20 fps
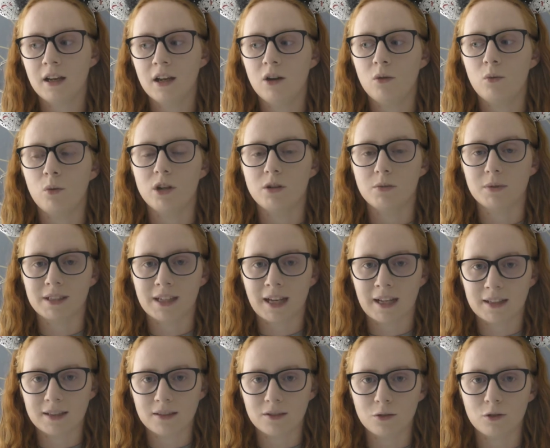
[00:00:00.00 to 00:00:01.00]
which was
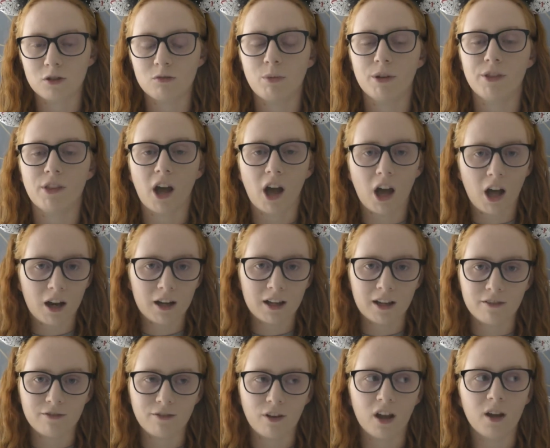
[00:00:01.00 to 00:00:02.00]
cancelled, but the earlier
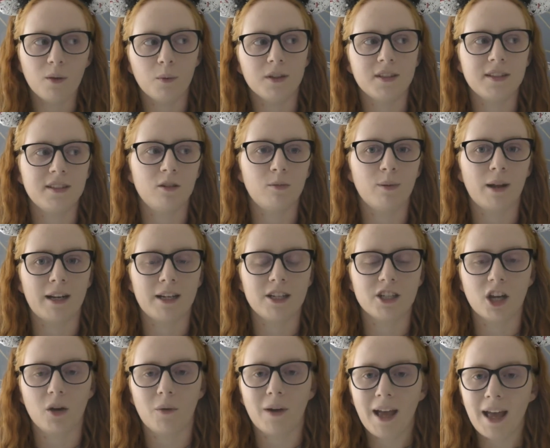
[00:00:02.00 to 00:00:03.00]
flight was still planning to
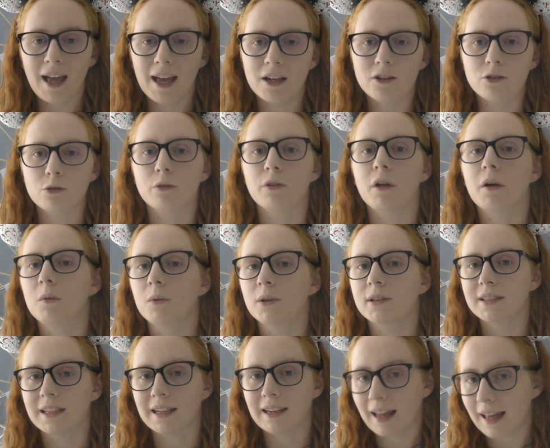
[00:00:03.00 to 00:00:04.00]
go ahead, although it was
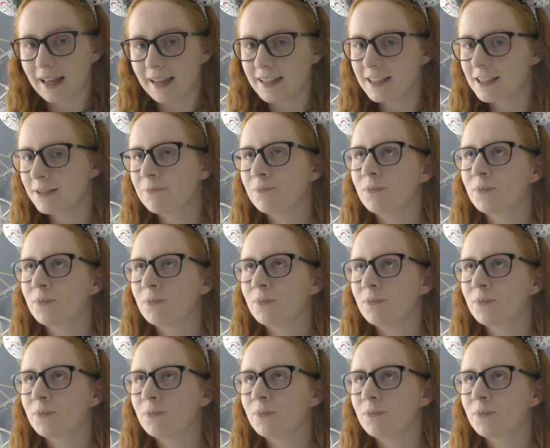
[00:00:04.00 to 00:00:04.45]
delayed.